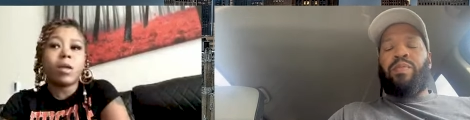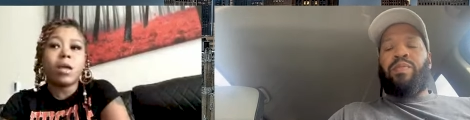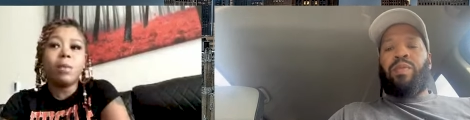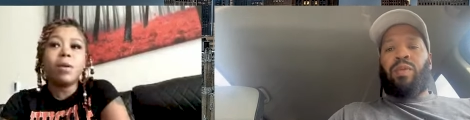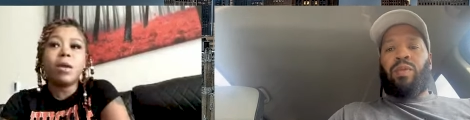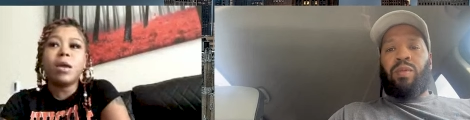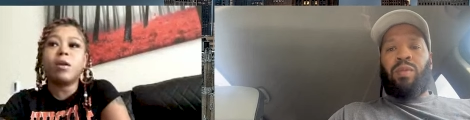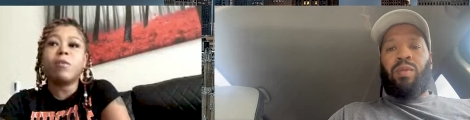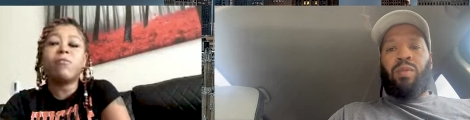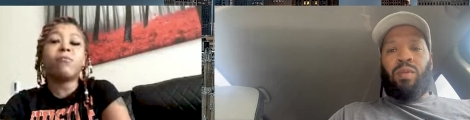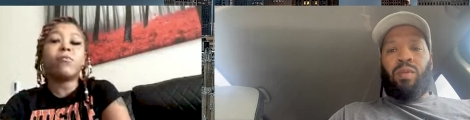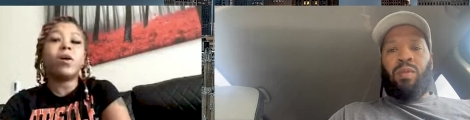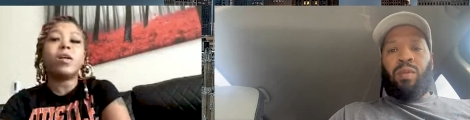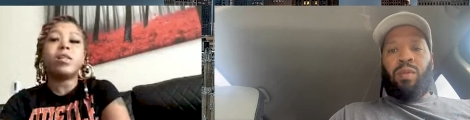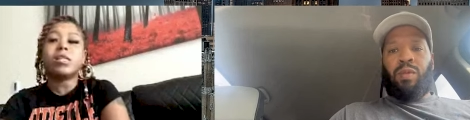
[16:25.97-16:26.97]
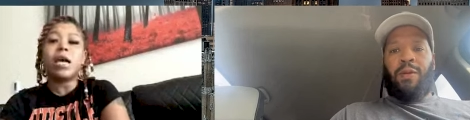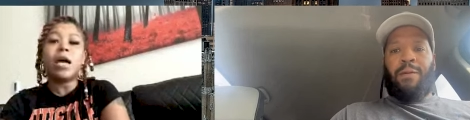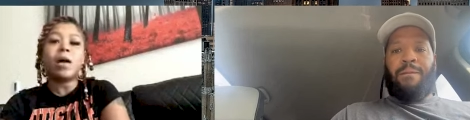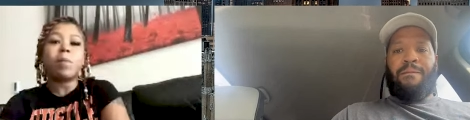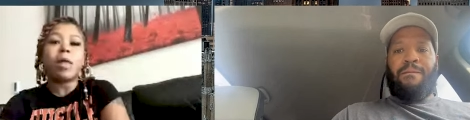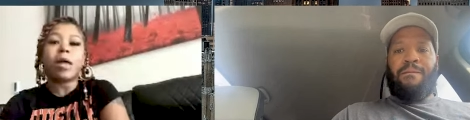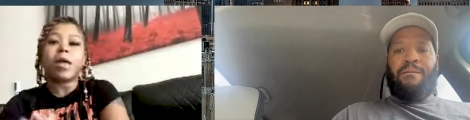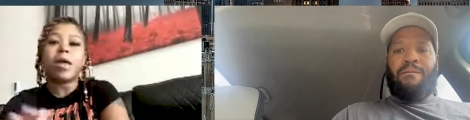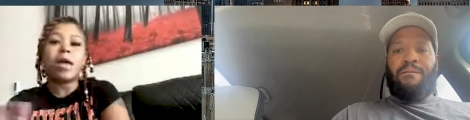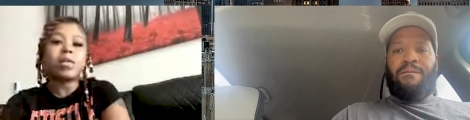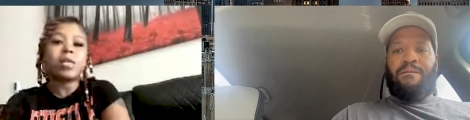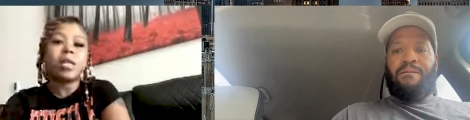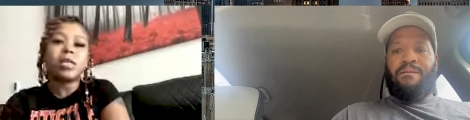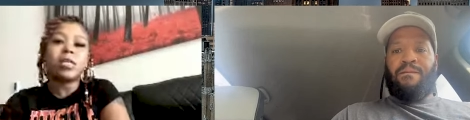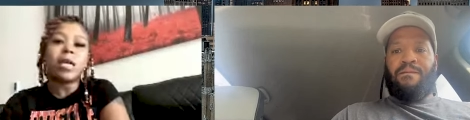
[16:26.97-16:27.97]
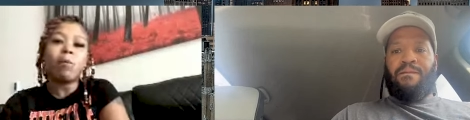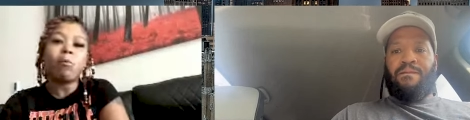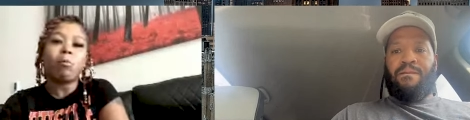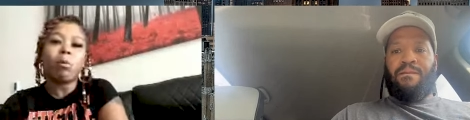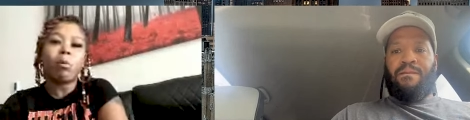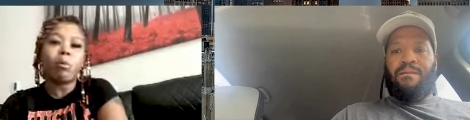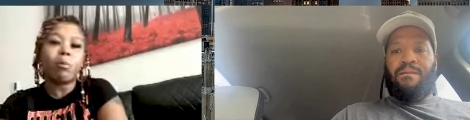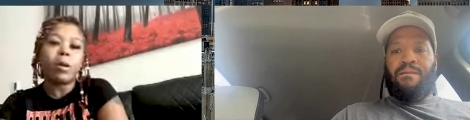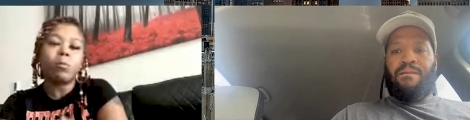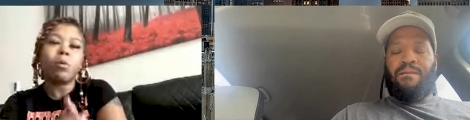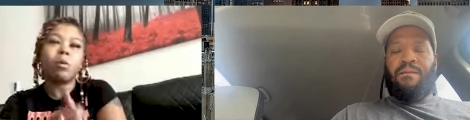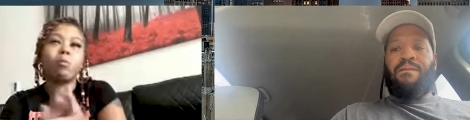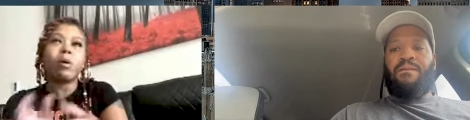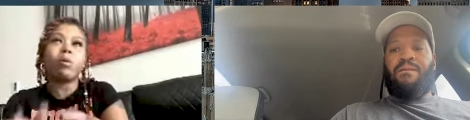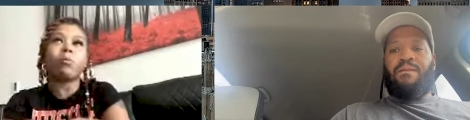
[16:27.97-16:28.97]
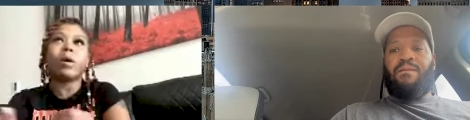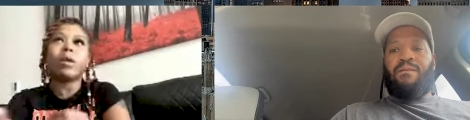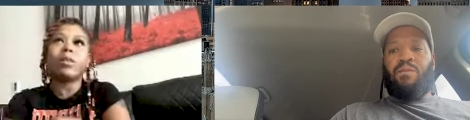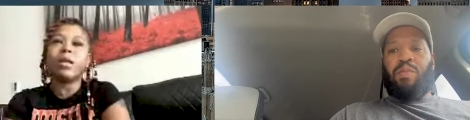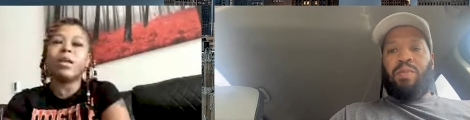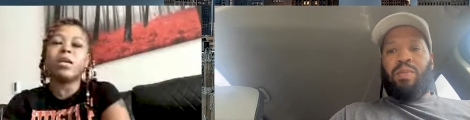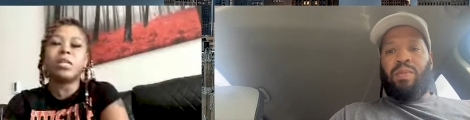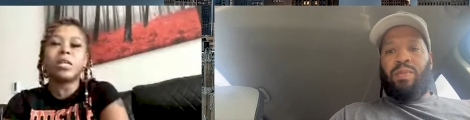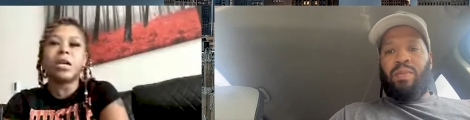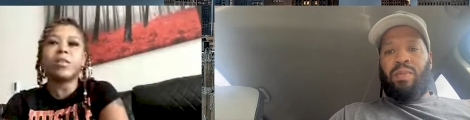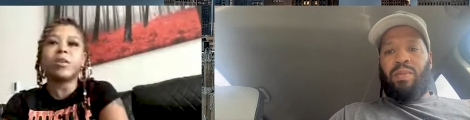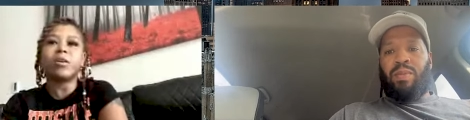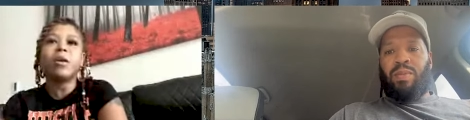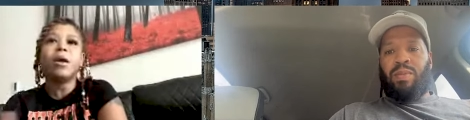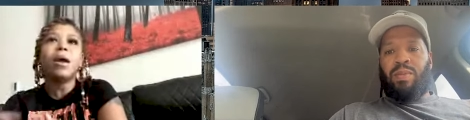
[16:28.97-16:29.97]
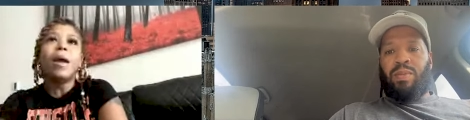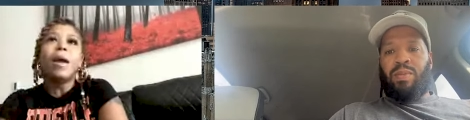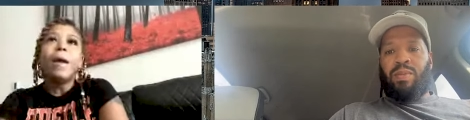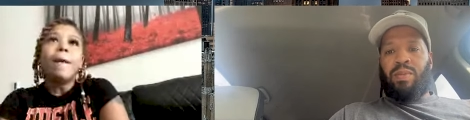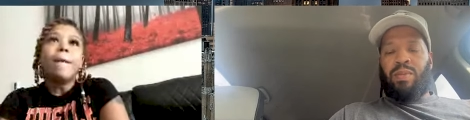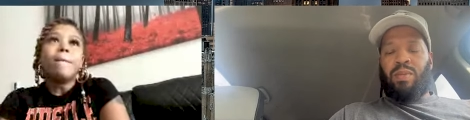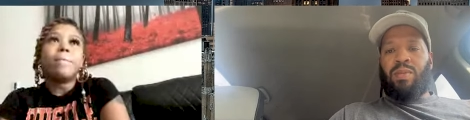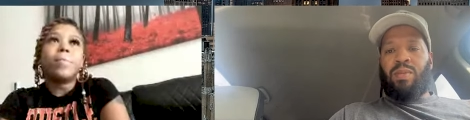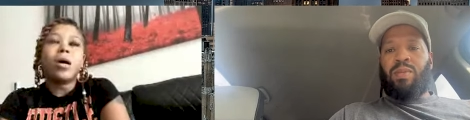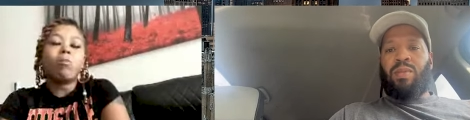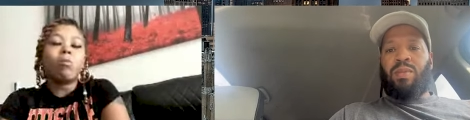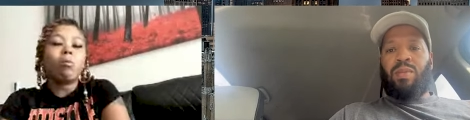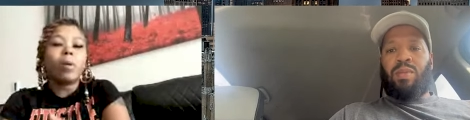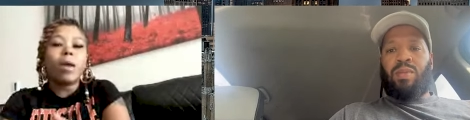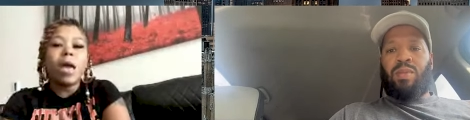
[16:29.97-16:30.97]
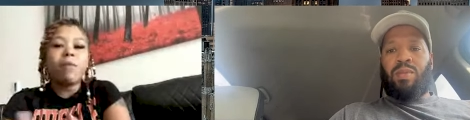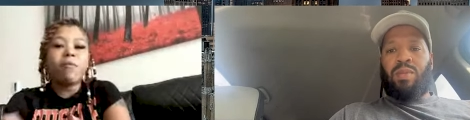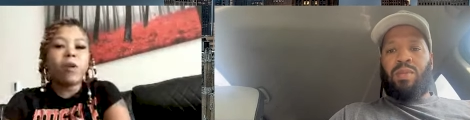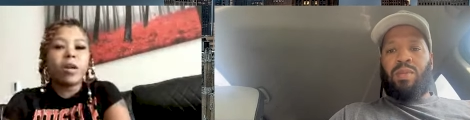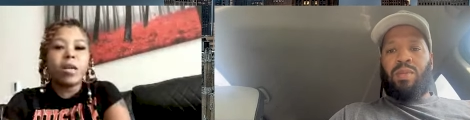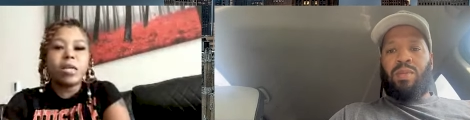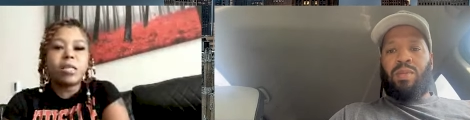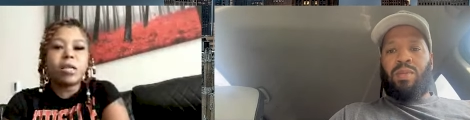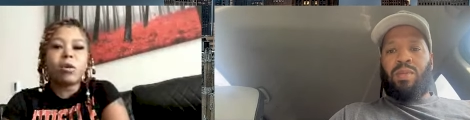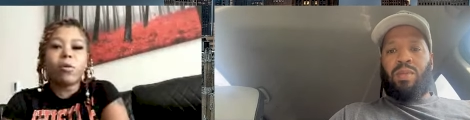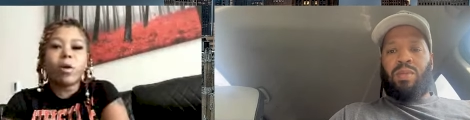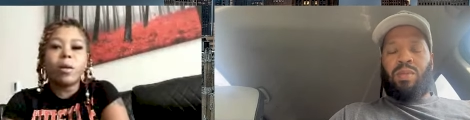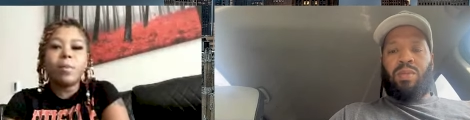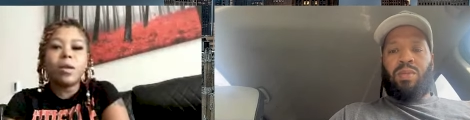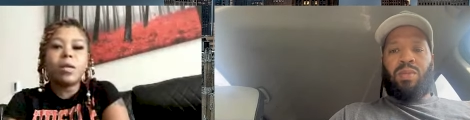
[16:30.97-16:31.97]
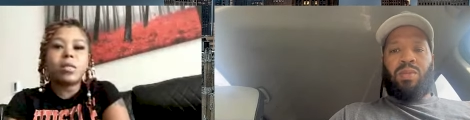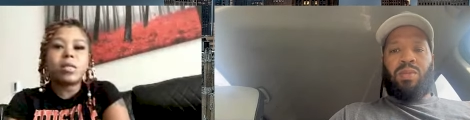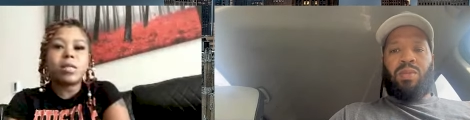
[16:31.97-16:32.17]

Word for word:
Speaker 1: it'd be a fun time, like an excellent time when we when we with each other. But when we have our disagreements,